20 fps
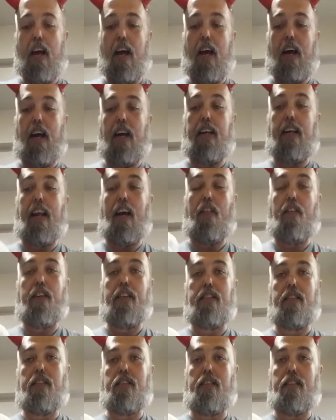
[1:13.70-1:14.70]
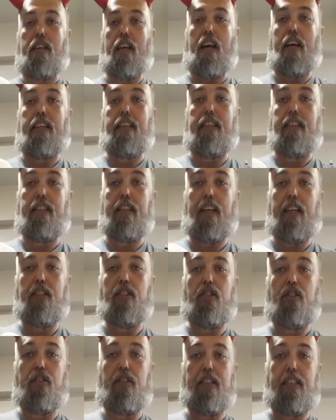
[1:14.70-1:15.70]
Now this onion, as
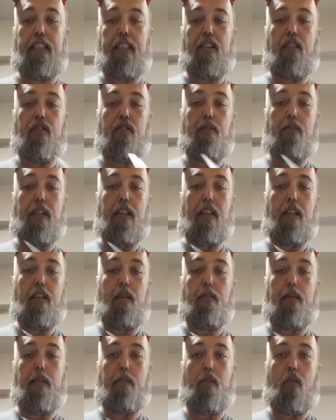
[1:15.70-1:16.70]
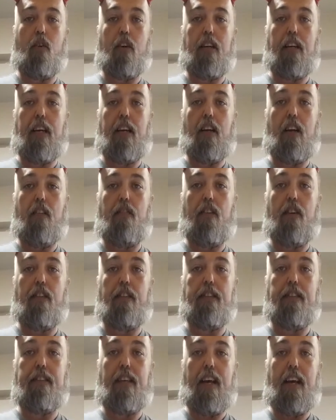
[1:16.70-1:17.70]
you'll see, there's been a little bit more cut off on
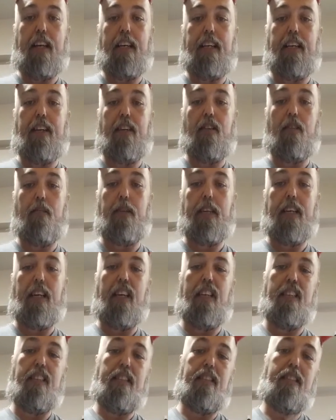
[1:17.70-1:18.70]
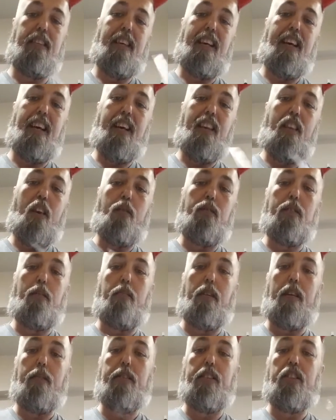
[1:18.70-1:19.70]
the side here because there was a
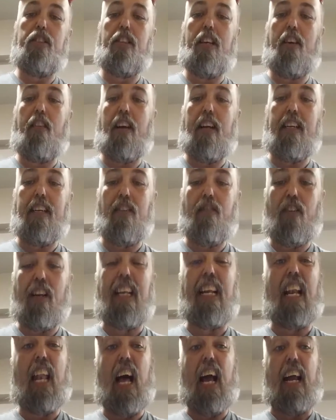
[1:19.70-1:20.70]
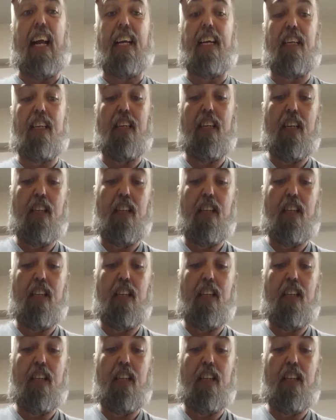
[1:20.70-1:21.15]
blemish there I didn't really like.